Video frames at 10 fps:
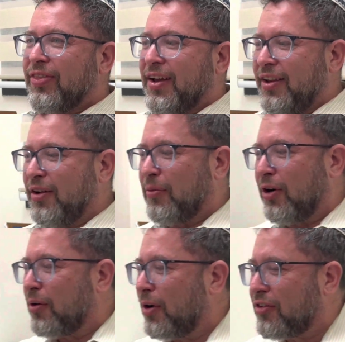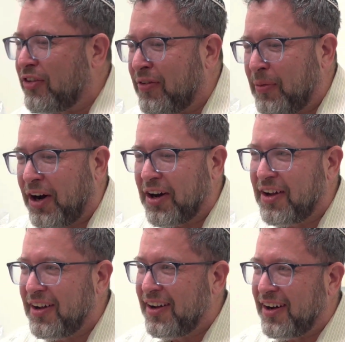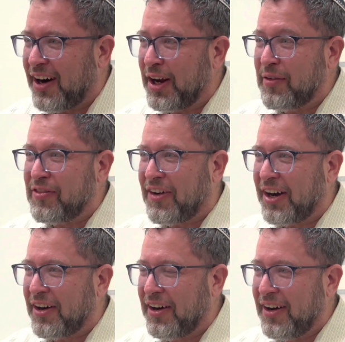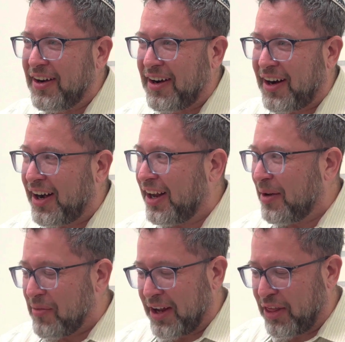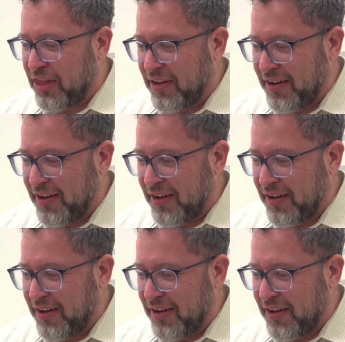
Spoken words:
In the immortal words of Smog, I am fire. I am death.